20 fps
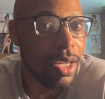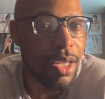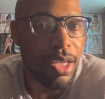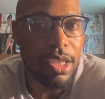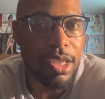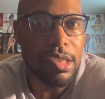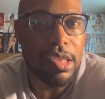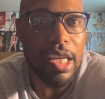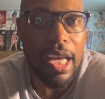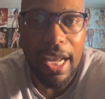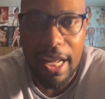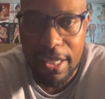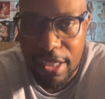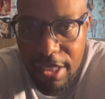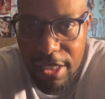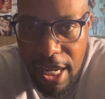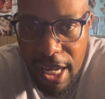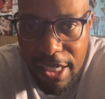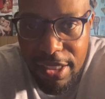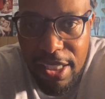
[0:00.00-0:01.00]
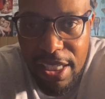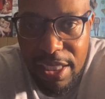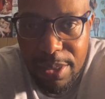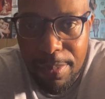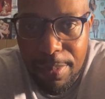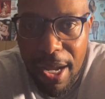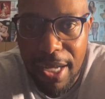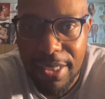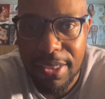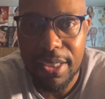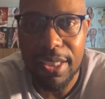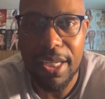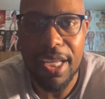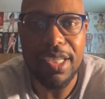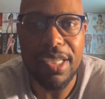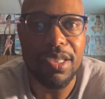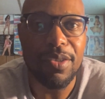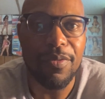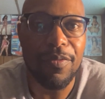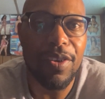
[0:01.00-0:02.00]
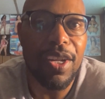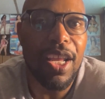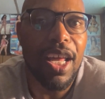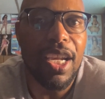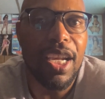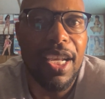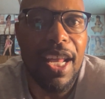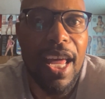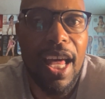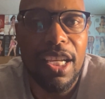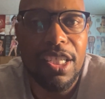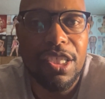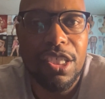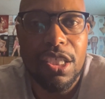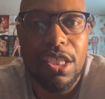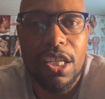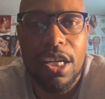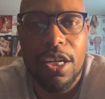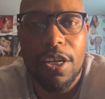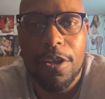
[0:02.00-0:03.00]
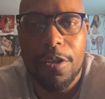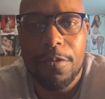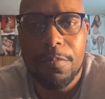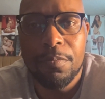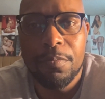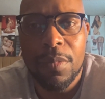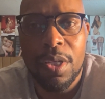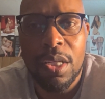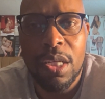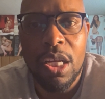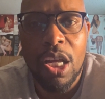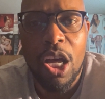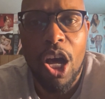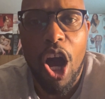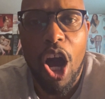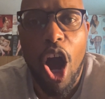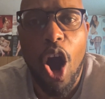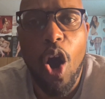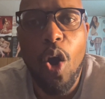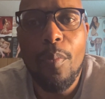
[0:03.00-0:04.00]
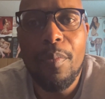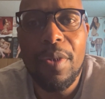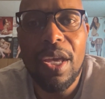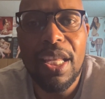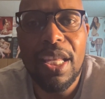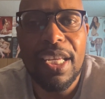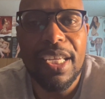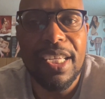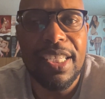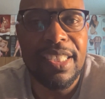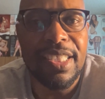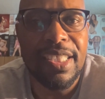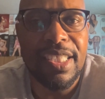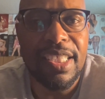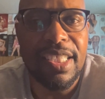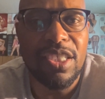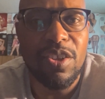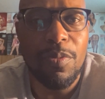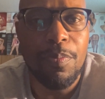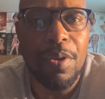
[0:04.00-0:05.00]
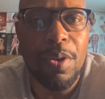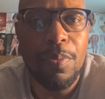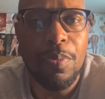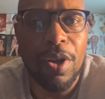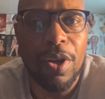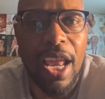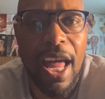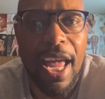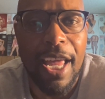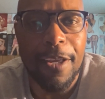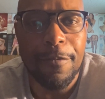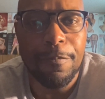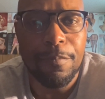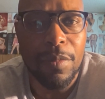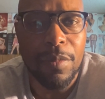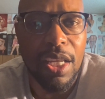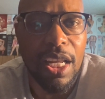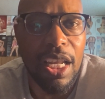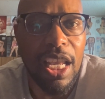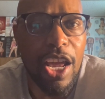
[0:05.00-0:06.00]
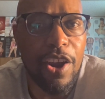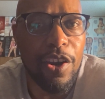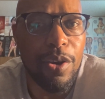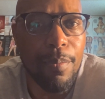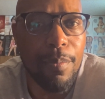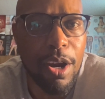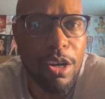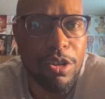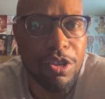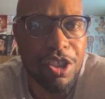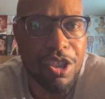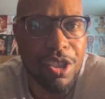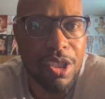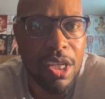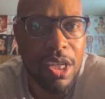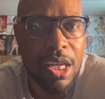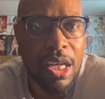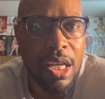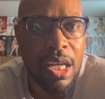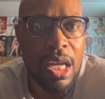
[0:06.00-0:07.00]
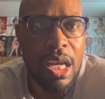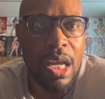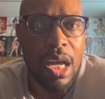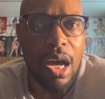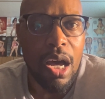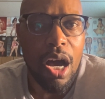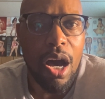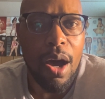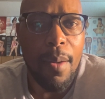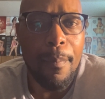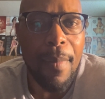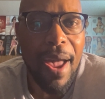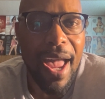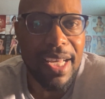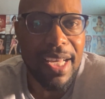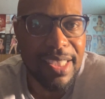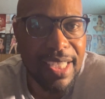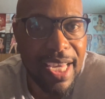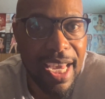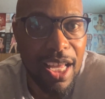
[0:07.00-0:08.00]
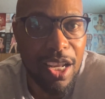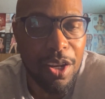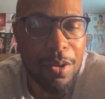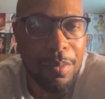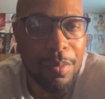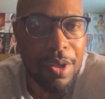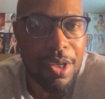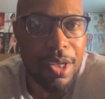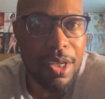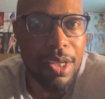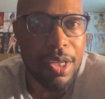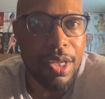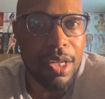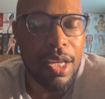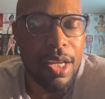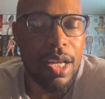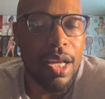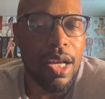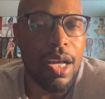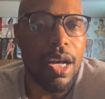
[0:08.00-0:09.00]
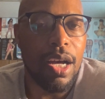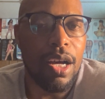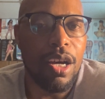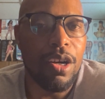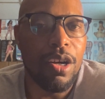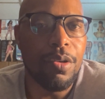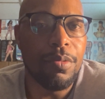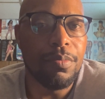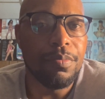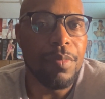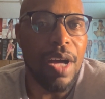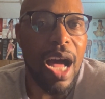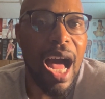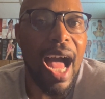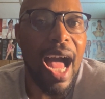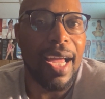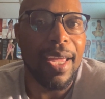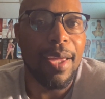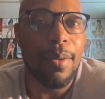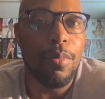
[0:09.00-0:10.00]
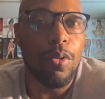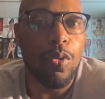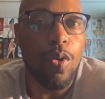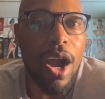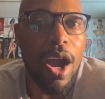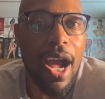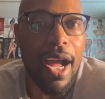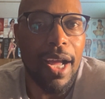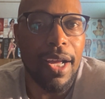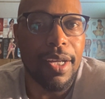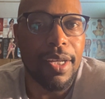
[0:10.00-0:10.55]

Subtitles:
Shout out to Dante's Boxing Nation for that analogy. Old media consists of people like Larry Merchant, Max Kellerman, Akin Barak,